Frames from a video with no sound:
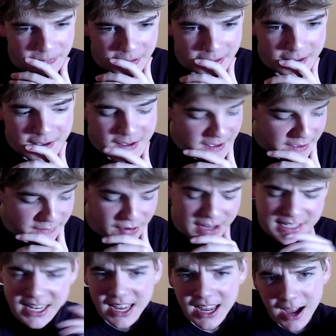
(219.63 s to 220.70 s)
If I
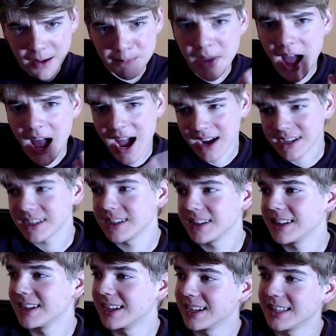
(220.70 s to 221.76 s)
say I'm back,
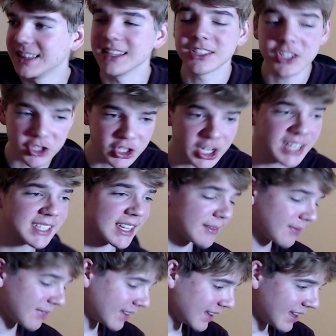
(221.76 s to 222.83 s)
it's gonna jinx
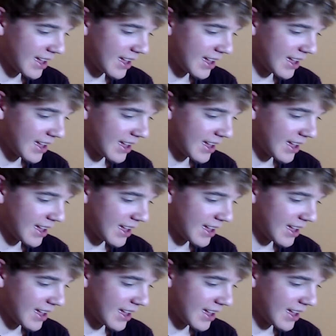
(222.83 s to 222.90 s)
it,